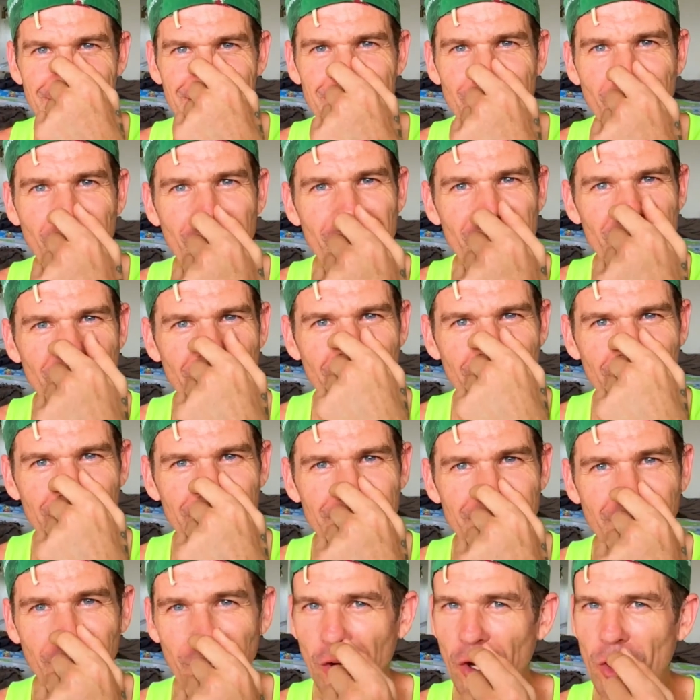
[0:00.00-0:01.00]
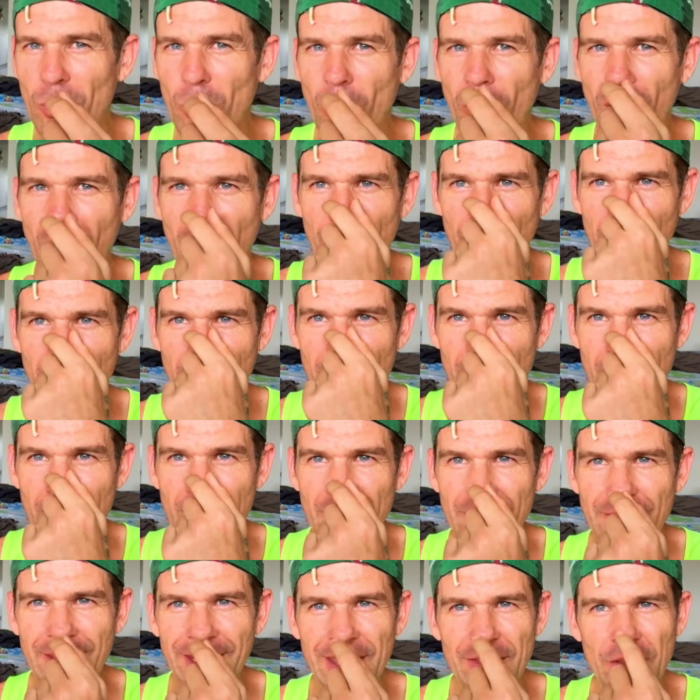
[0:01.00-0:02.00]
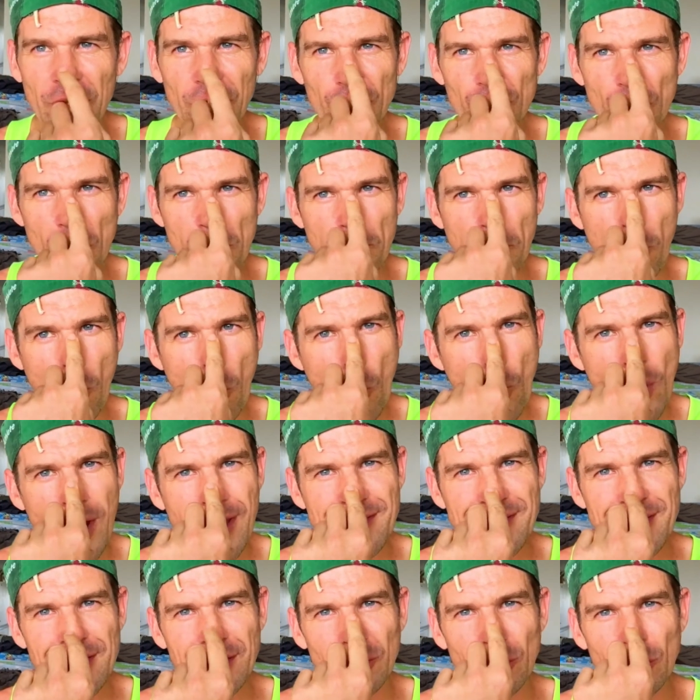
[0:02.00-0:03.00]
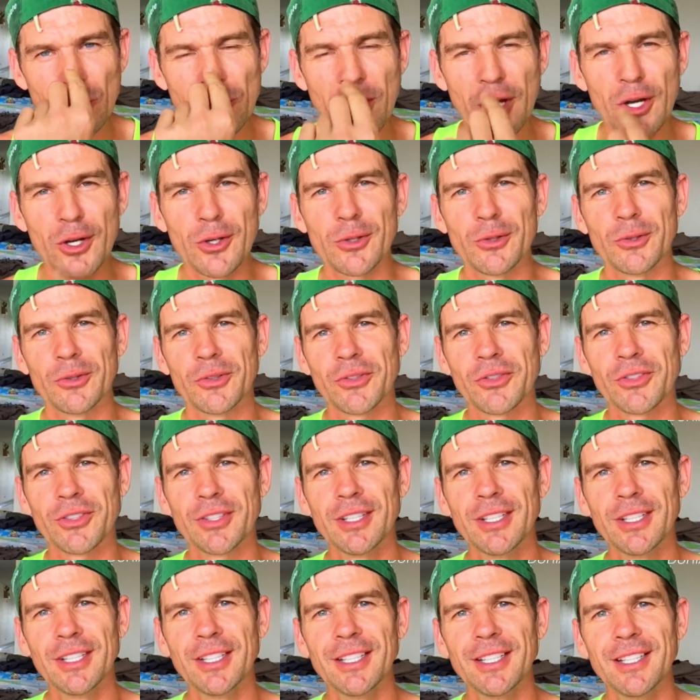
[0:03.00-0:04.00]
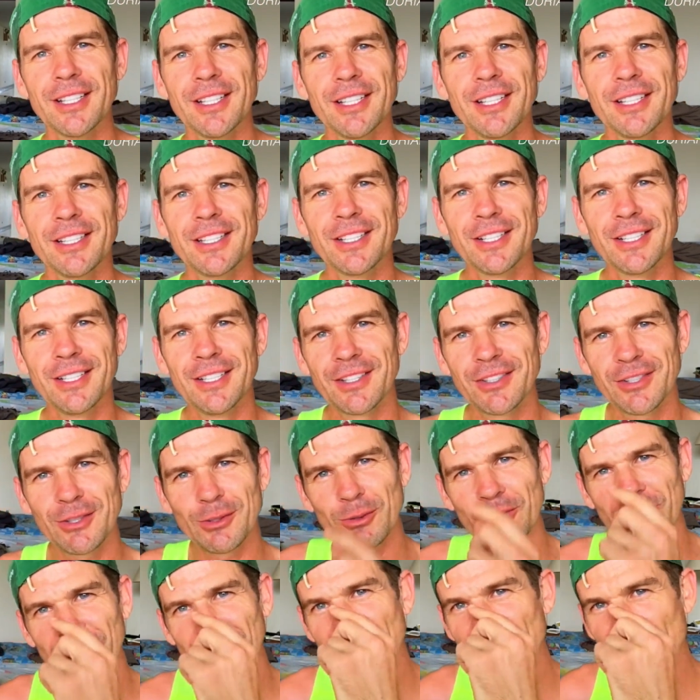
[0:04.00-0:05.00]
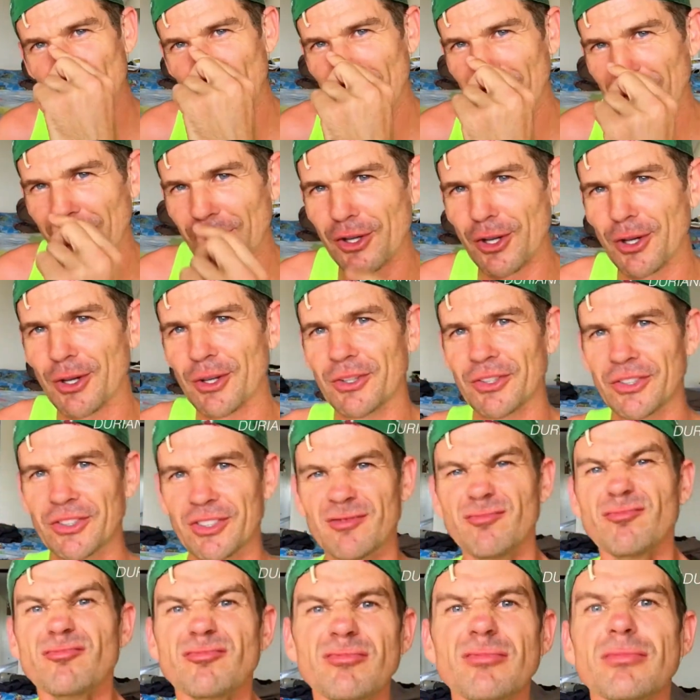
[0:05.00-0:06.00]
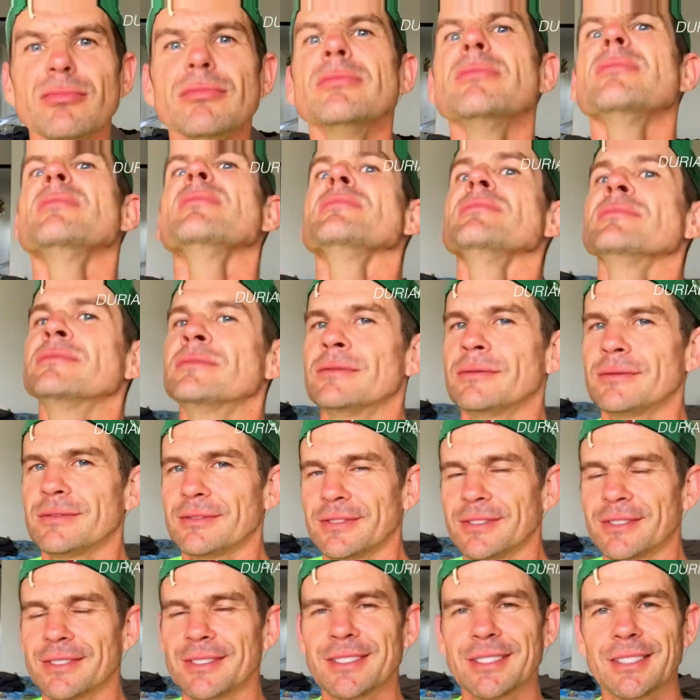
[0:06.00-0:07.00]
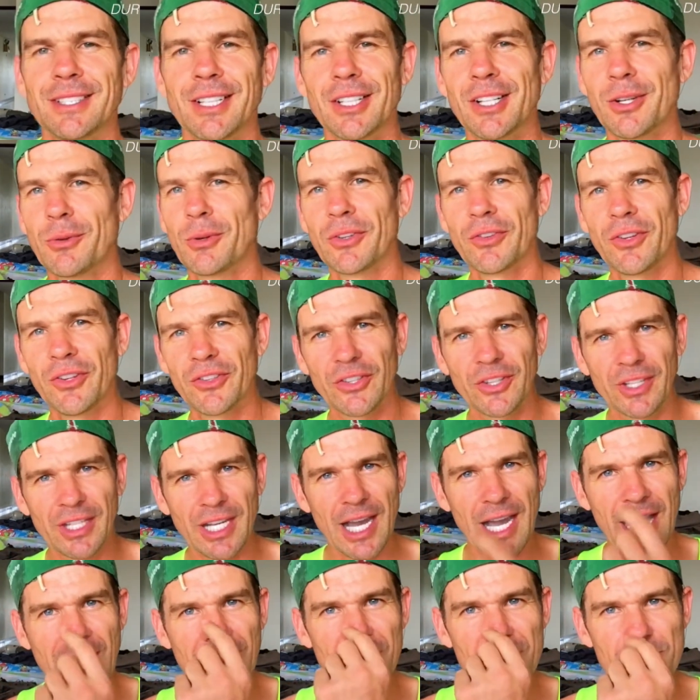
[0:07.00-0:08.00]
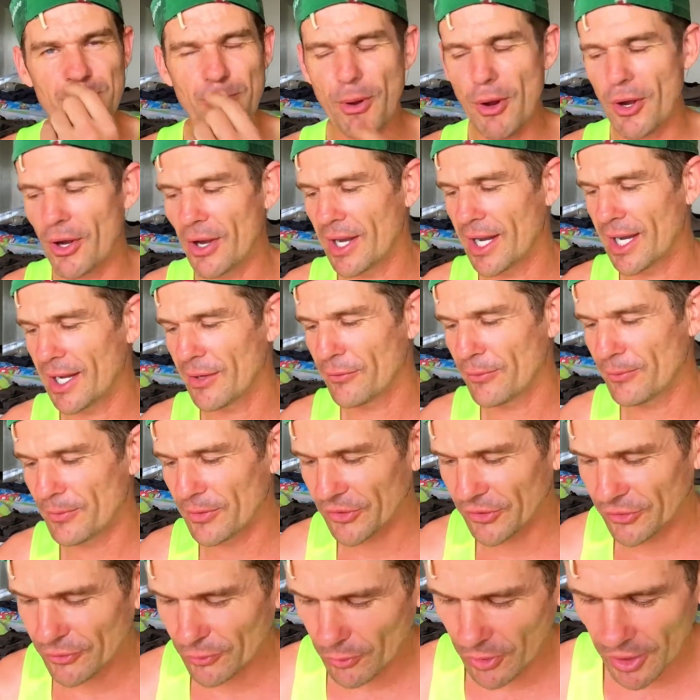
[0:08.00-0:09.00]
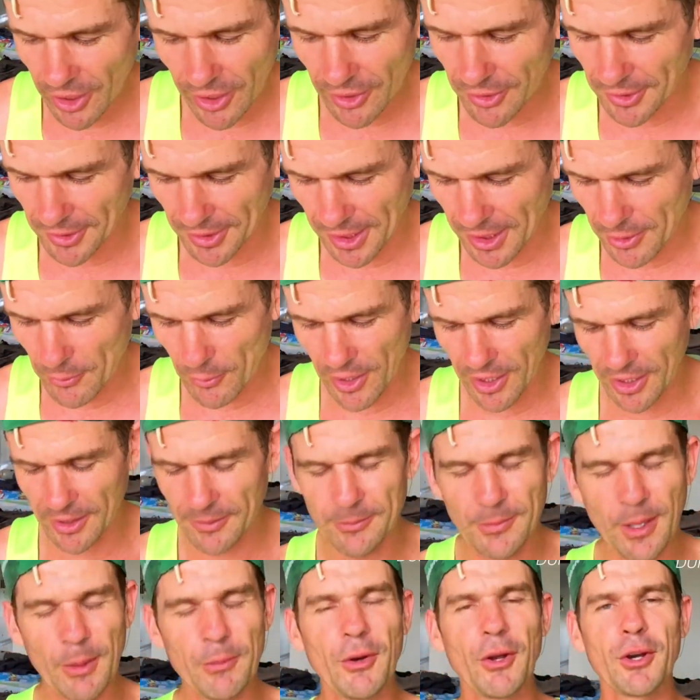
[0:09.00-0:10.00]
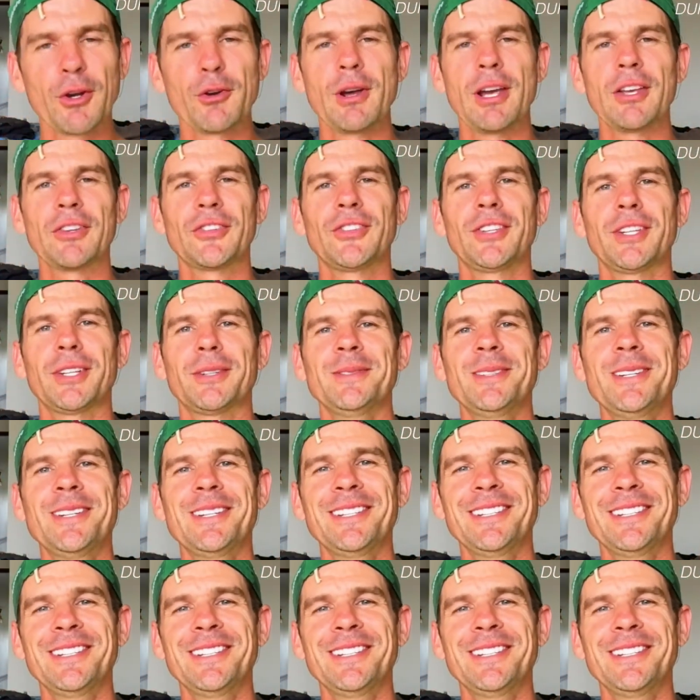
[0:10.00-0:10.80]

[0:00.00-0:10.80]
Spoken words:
Notice that? I don't know why, but they get this real pointy little nose. You know, this little Cinderella nose. don't know if it's the cartilage burning out from the snort. I don't know. Anyway, I'm digressing.